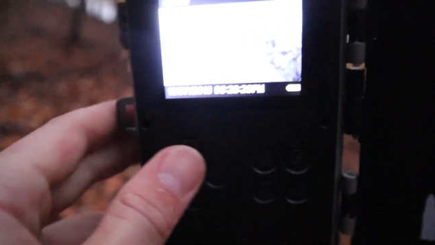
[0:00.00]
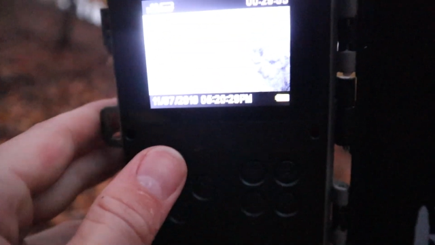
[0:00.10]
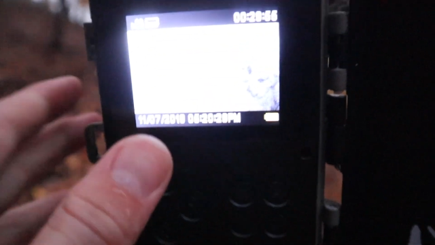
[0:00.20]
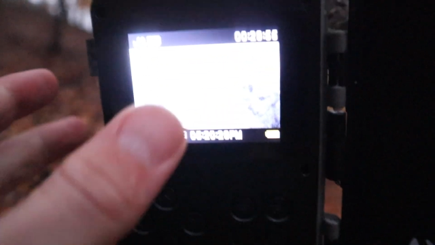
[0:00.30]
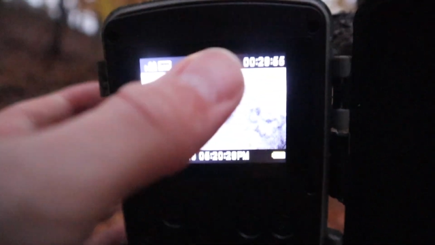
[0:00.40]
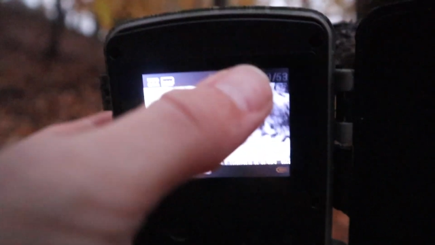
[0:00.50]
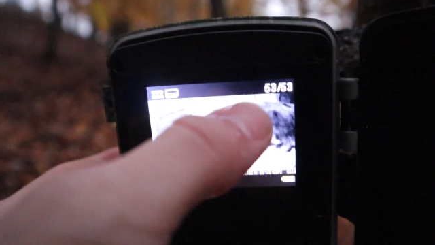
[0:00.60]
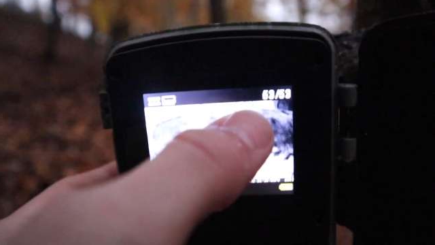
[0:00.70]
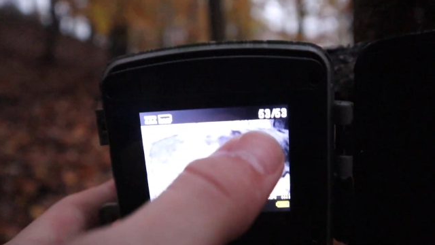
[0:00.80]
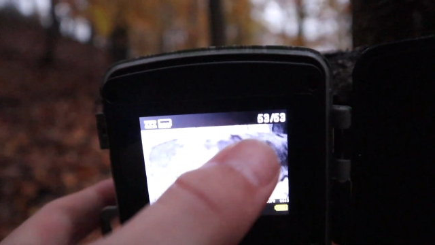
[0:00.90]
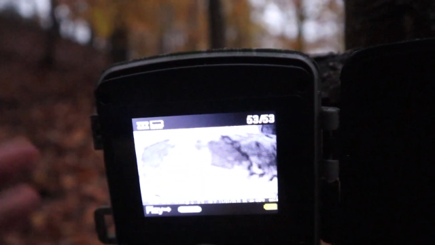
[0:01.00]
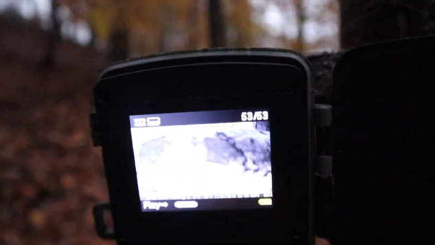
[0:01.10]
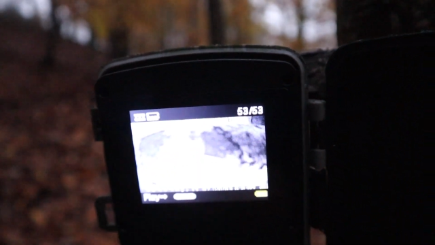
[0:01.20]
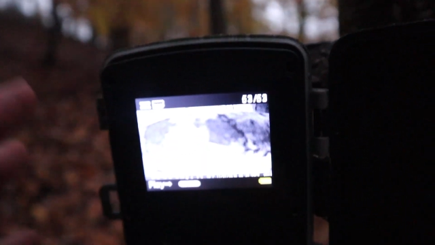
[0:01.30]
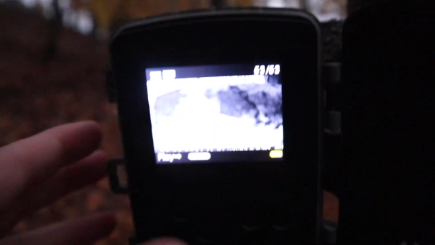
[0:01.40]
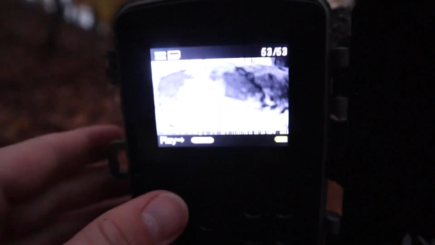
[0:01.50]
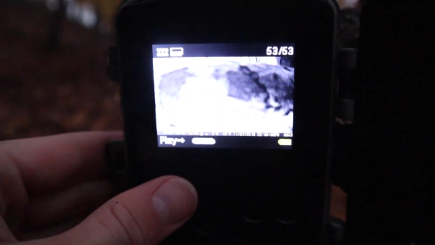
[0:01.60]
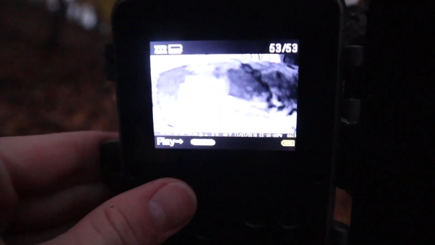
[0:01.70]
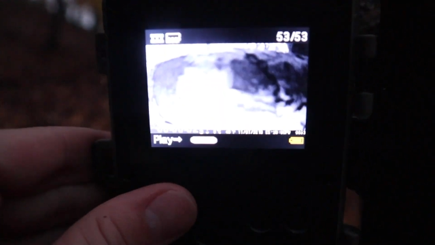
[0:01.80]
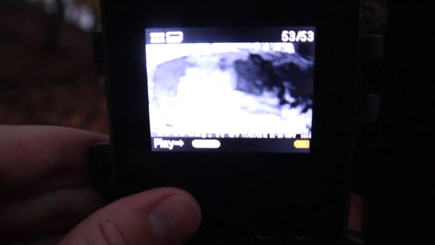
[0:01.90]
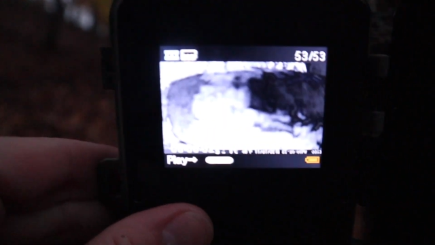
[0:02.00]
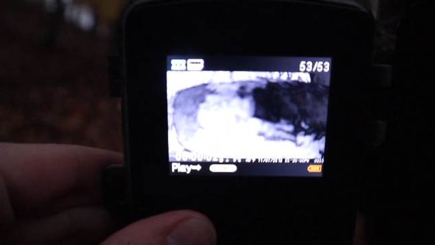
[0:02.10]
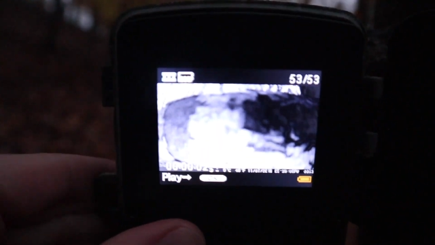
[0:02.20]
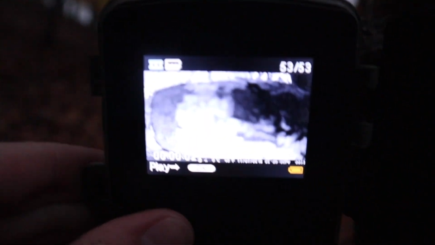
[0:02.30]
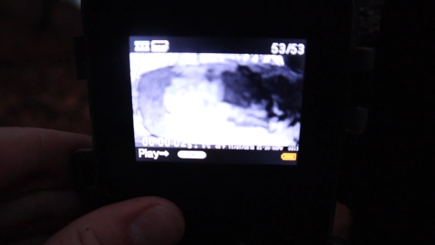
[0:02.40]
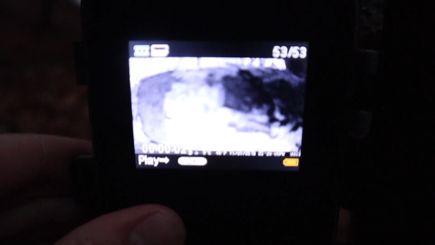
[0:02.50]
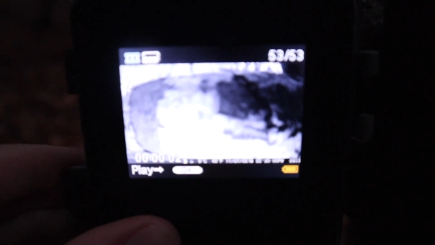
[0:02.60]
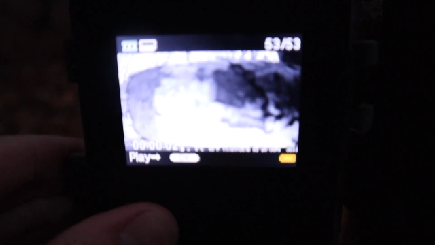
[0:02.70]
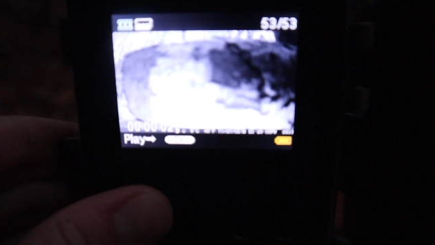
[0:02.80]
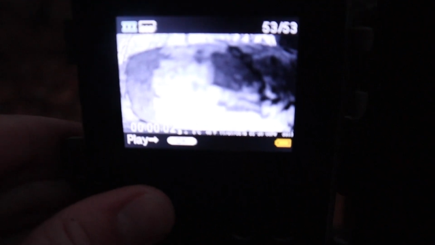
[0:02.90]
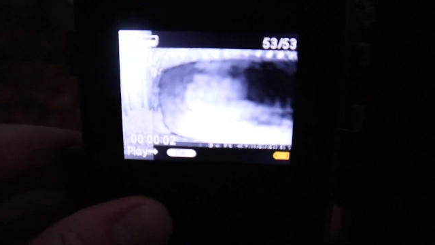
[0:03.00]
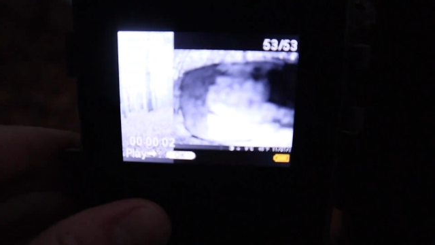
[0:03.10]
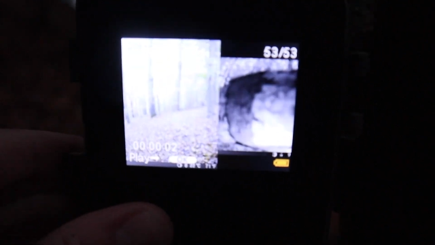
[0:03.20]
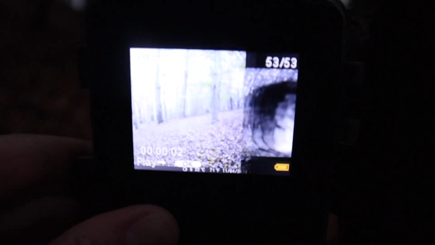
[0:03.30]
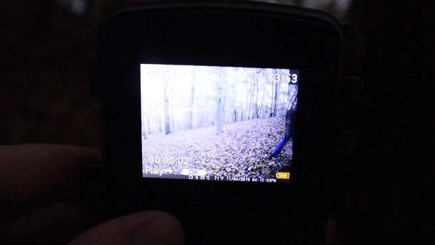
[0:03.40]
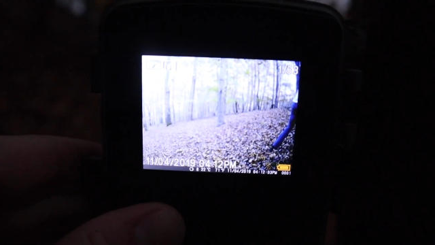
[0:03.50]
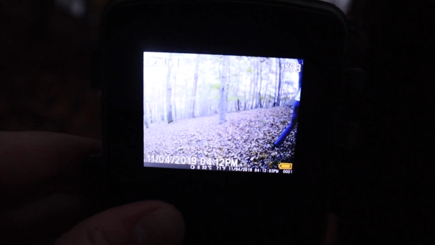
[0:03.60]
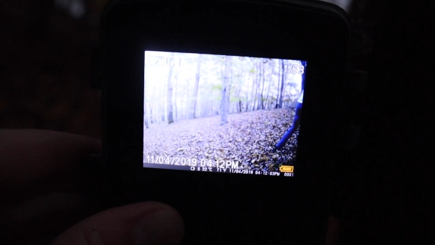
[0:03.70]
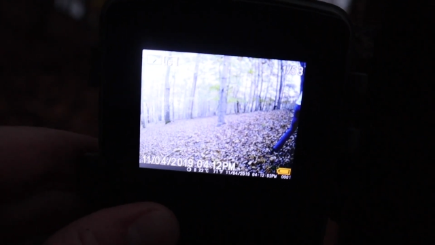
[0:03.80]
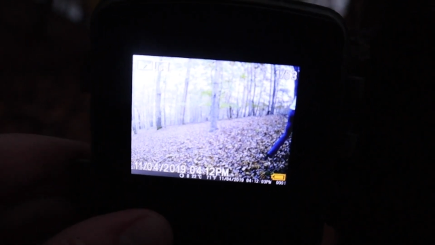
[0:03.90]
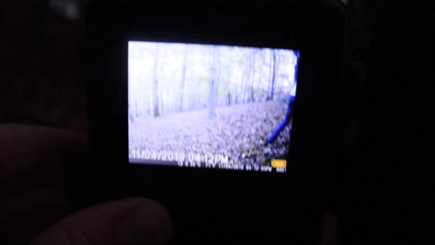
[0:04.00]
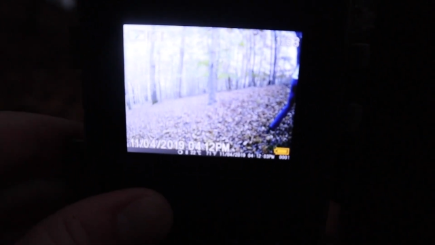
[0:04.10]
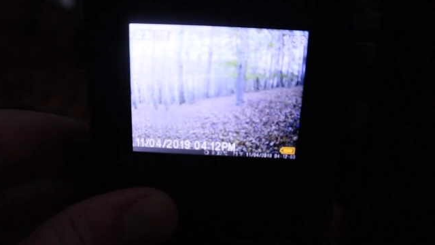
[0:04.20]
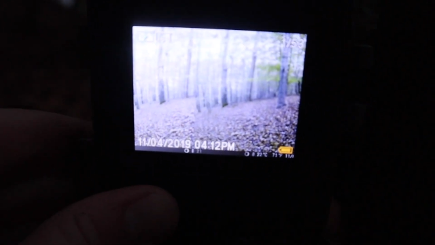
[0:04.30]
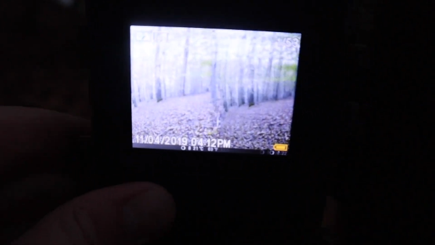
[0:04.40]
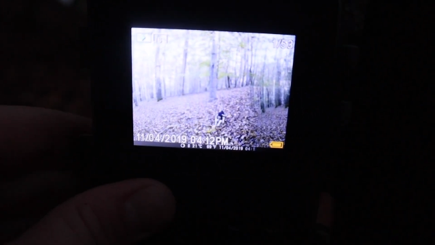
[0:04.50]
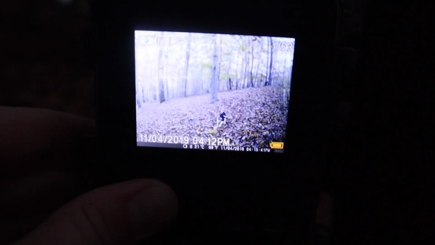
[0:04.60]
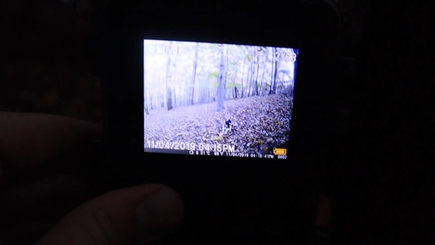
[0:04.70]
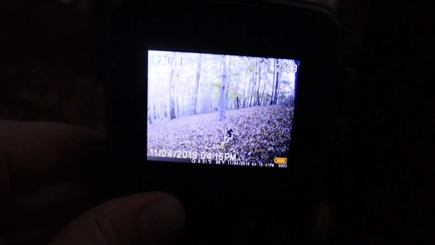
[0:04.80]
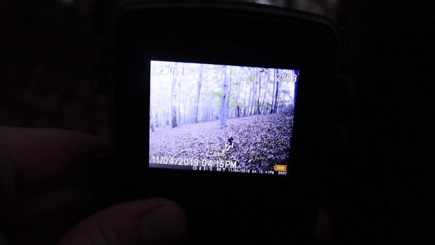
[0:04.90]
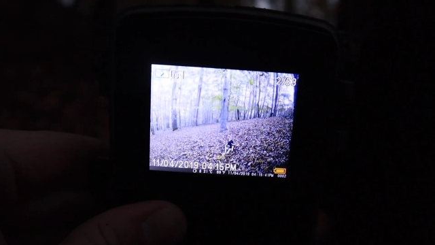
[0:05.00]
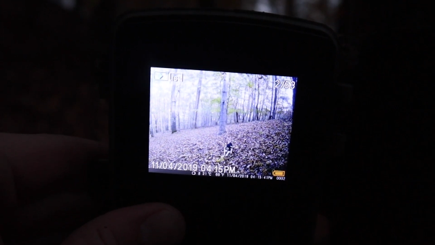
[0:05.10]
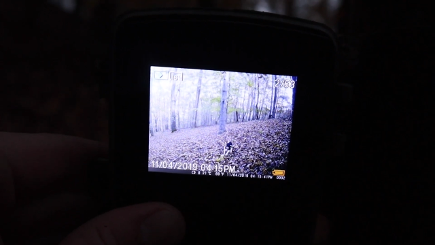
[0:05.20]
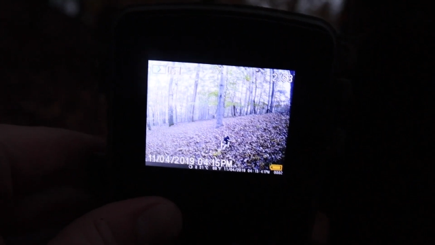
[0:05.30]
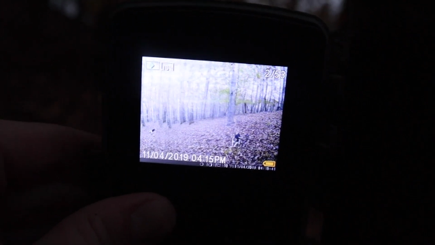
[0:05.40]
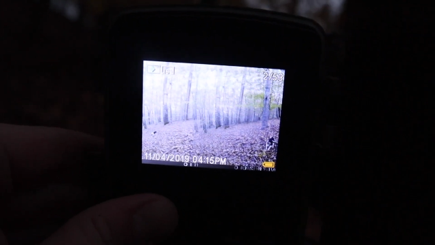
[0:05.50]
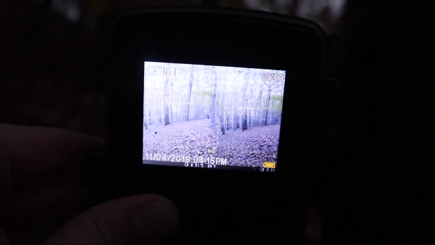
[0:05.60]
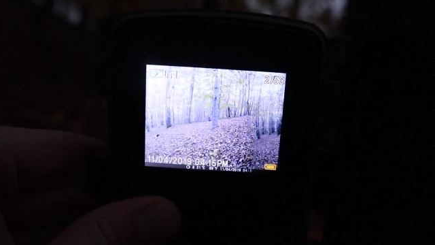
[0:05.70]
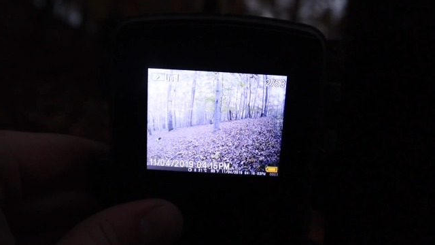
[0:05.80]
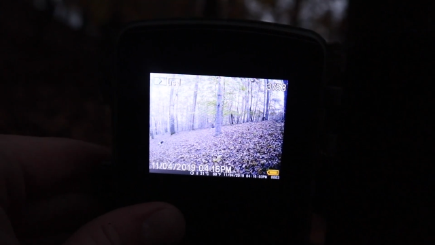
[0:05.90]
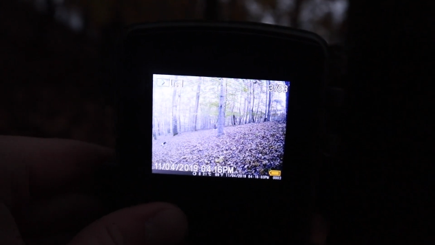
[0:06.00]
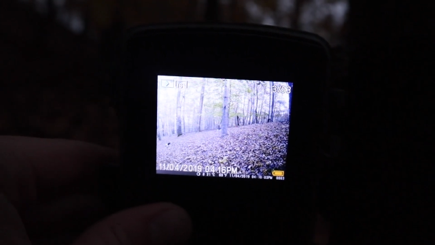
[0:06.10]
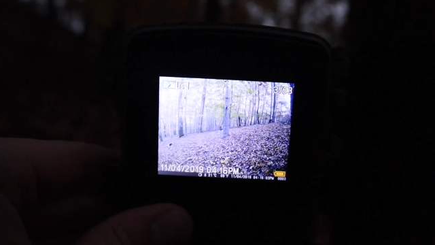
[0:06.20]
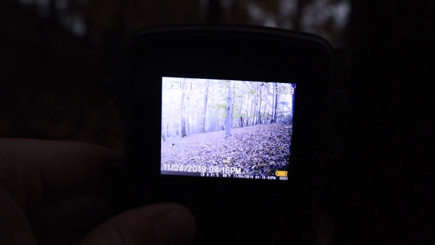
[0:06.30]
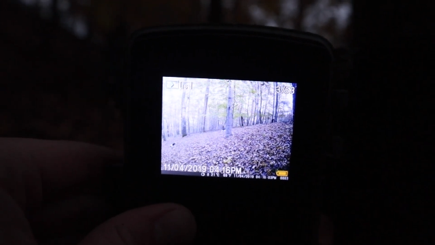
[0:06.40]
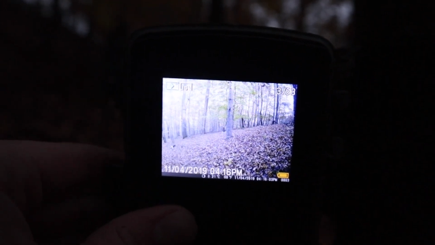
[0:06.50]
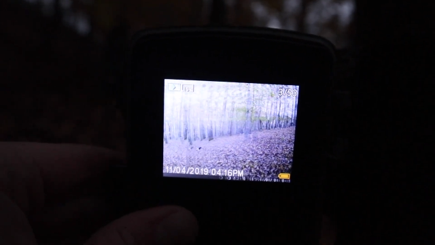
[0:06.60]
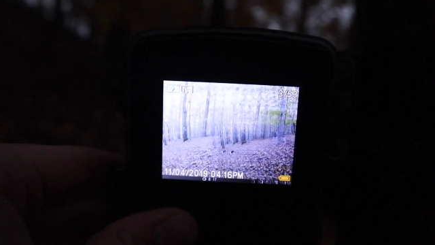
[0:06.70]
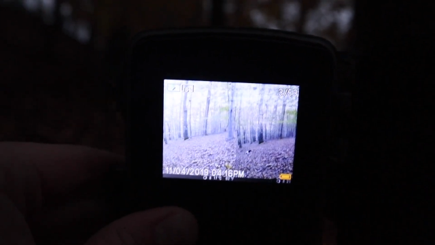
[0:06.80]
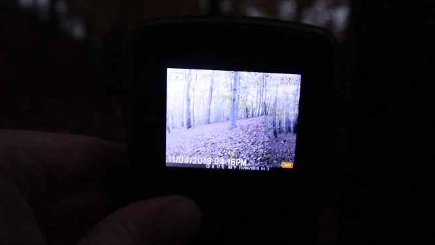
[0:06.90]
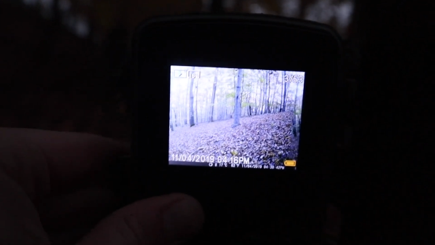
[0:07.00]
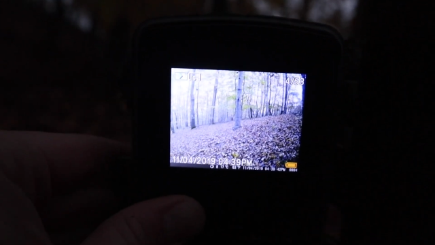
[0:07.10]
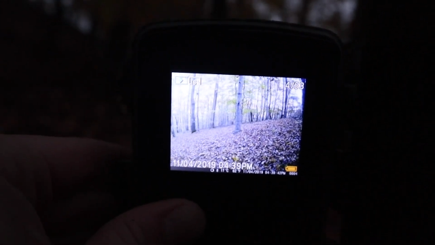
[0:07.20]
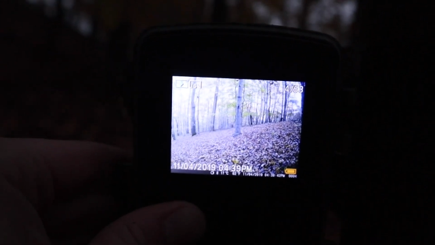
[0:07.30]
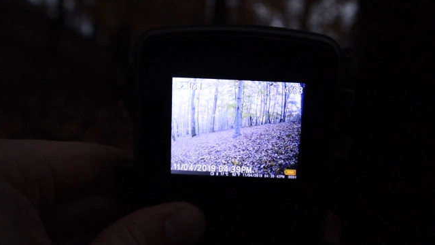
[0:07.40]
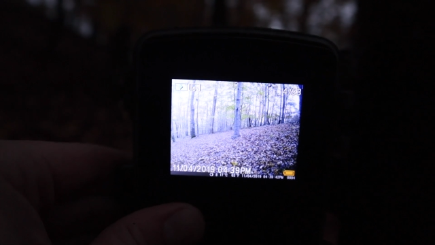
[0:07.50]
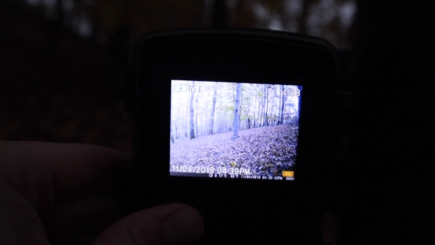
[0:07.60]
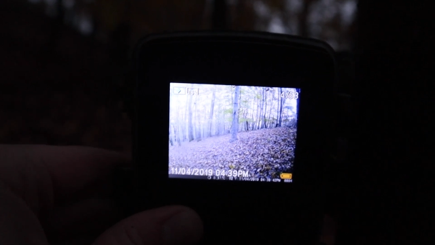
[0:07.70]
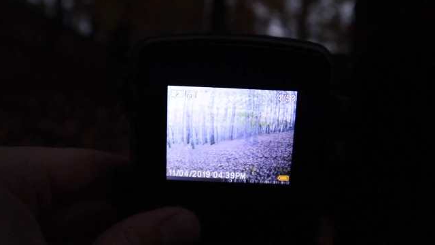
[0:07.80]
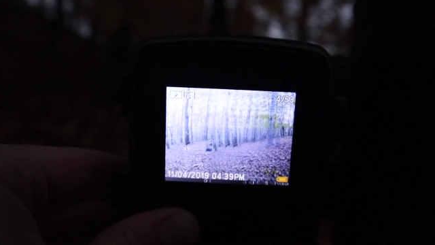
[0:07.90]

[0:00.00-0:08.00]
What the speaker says: [unreadable: no face in view]